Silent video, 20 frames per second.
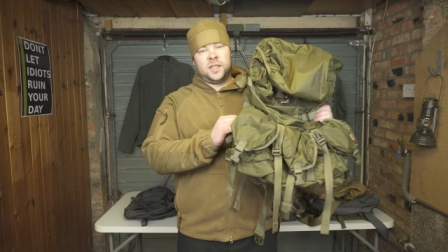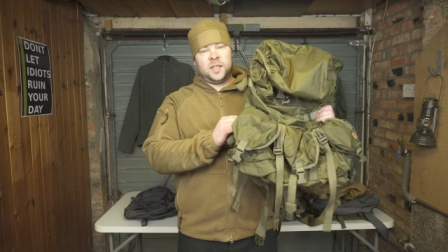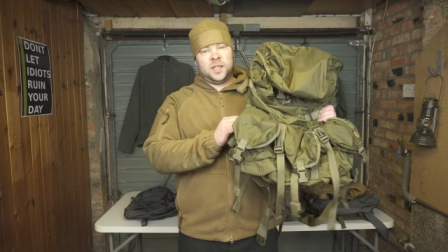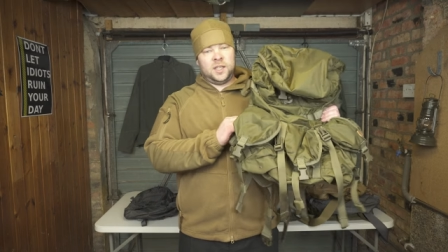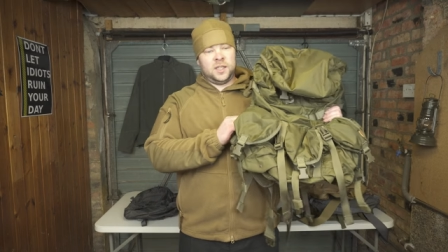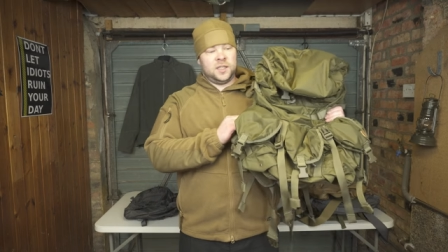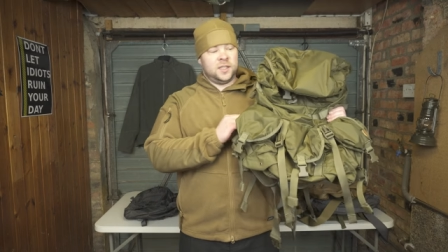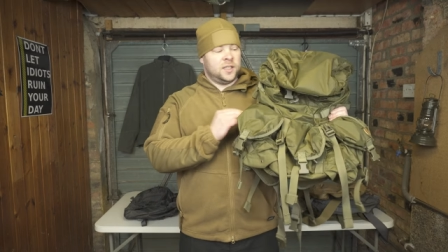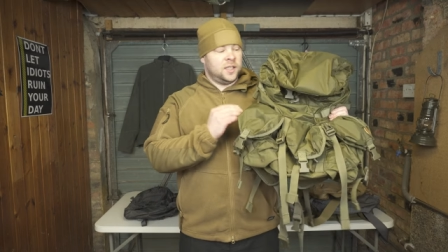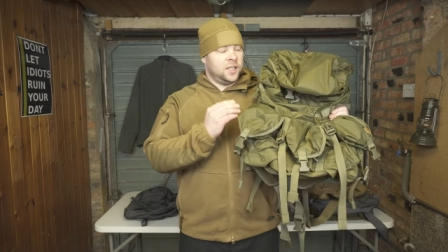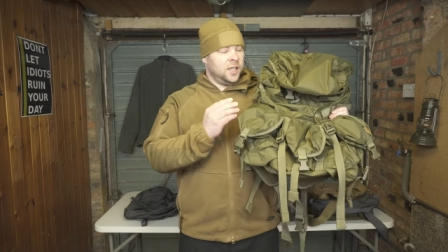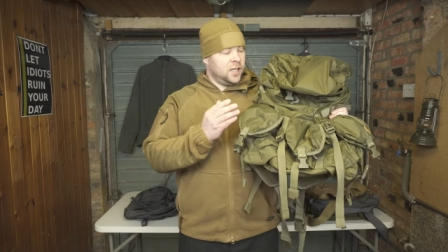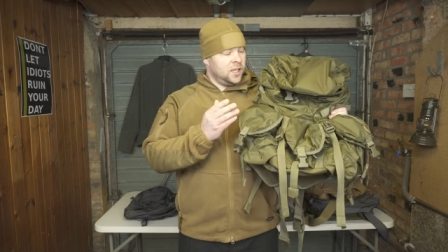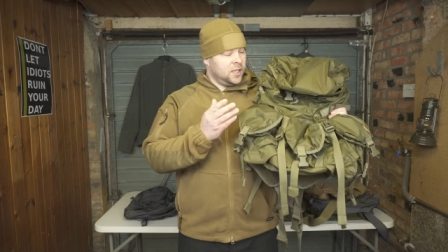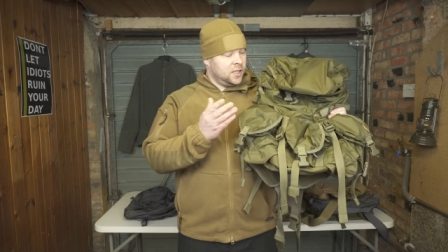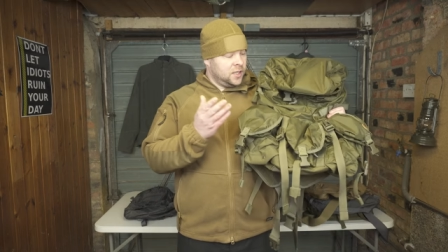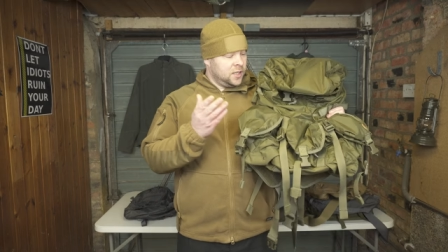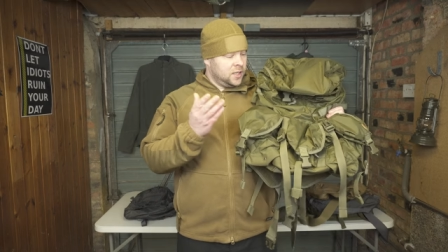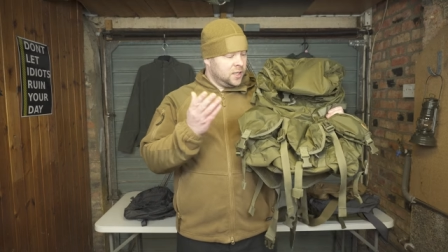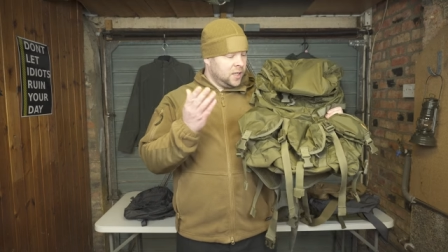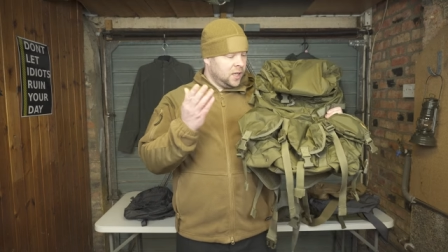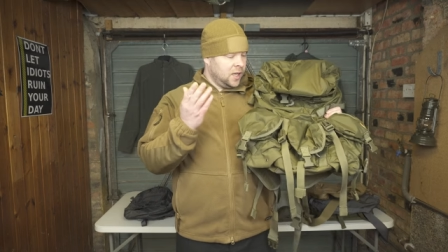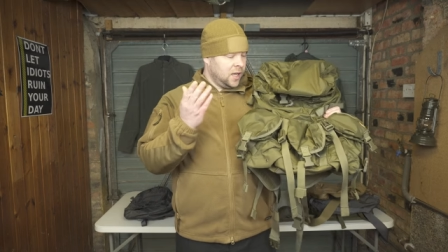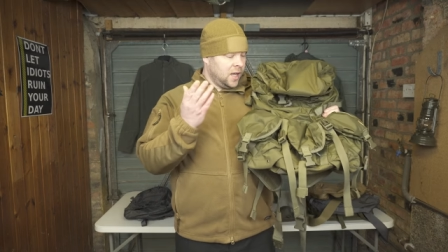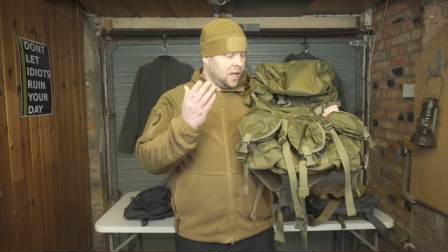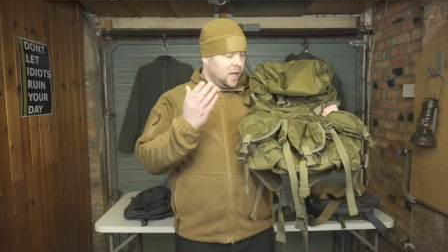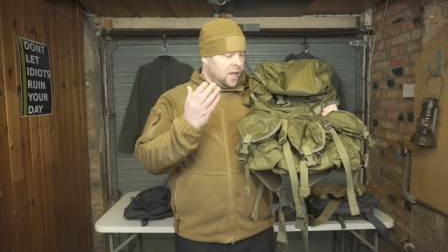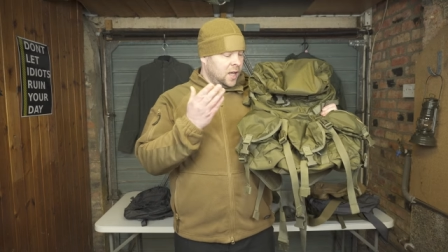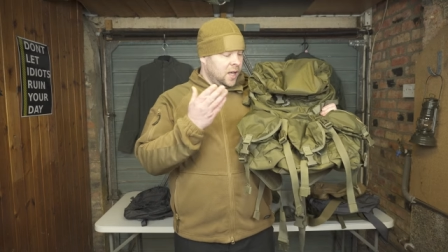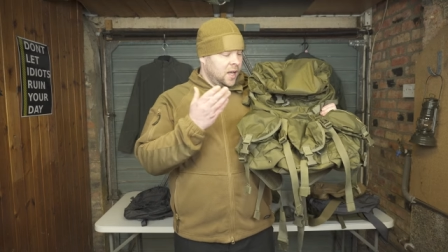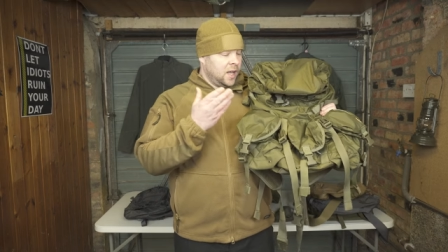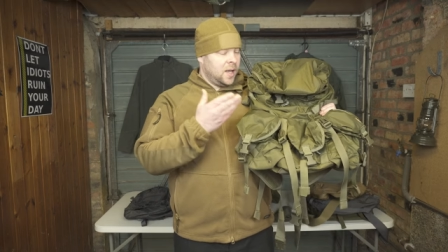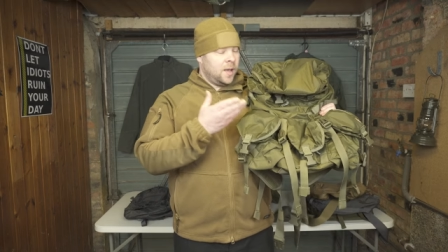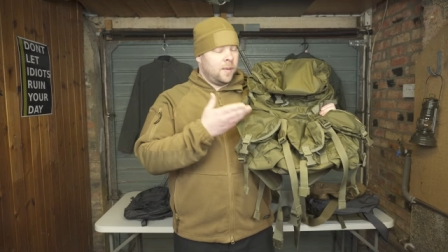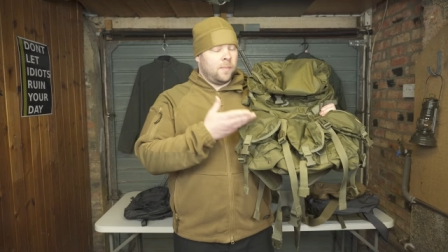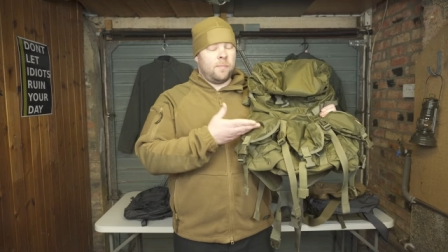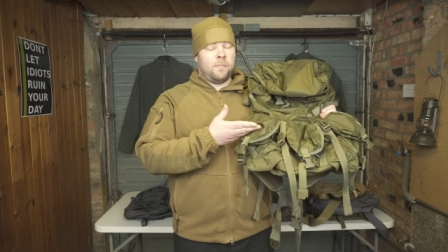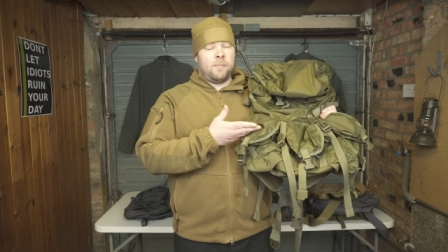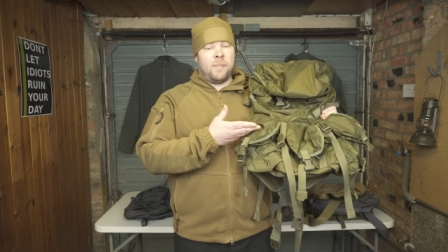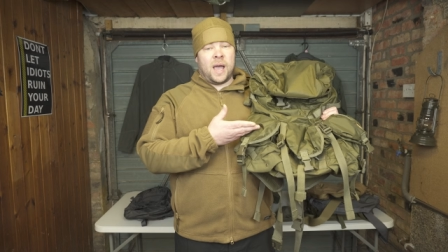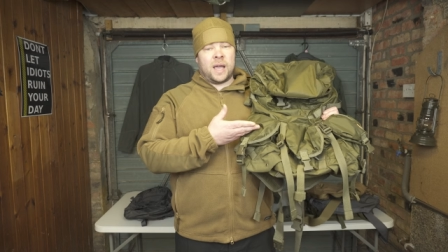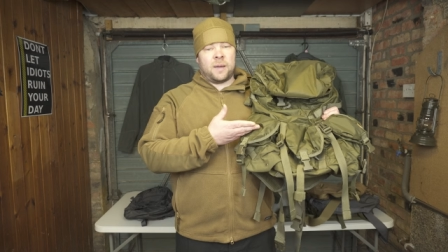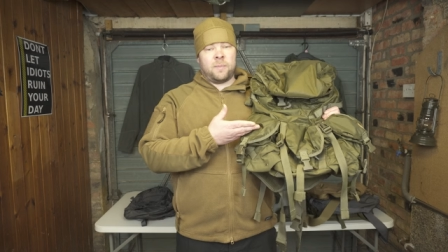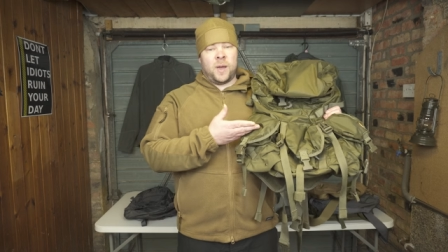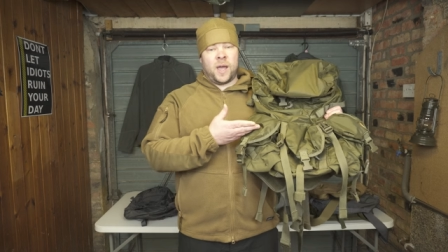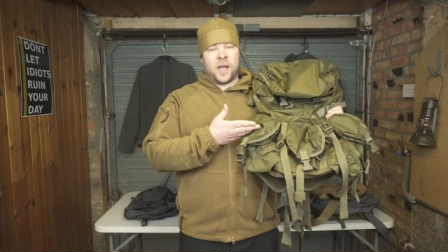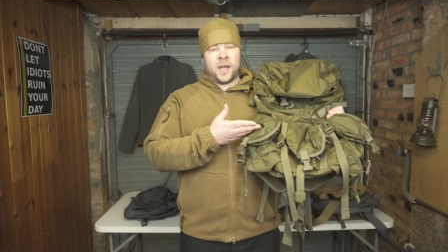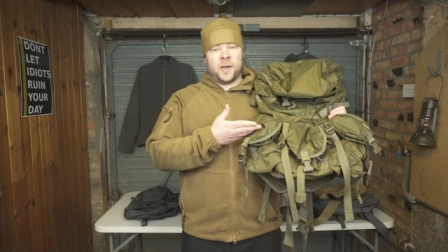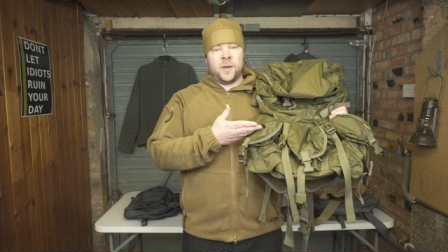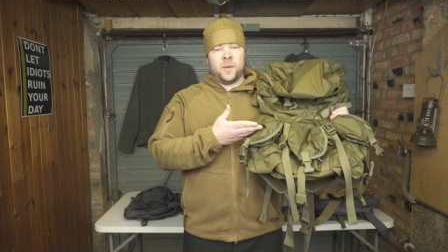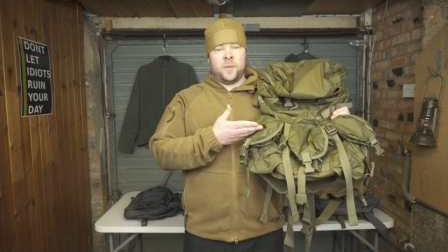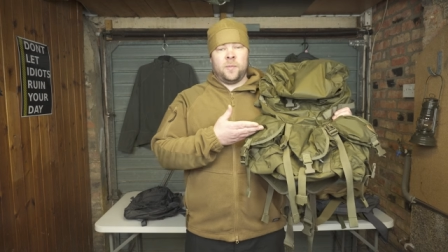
is this backpack